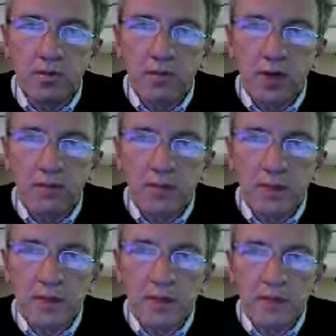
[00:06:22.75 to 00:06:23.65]
problem
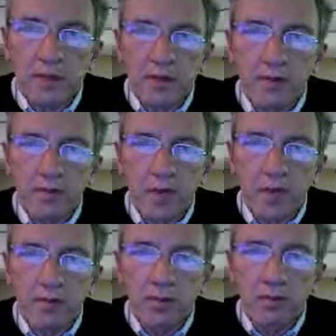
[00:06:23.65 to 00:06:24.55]
solving or the
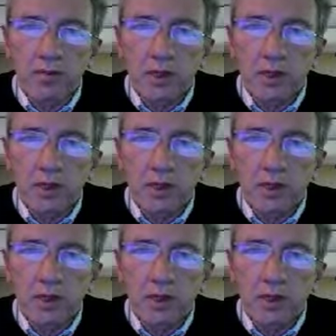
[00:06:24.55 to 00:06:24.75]
problem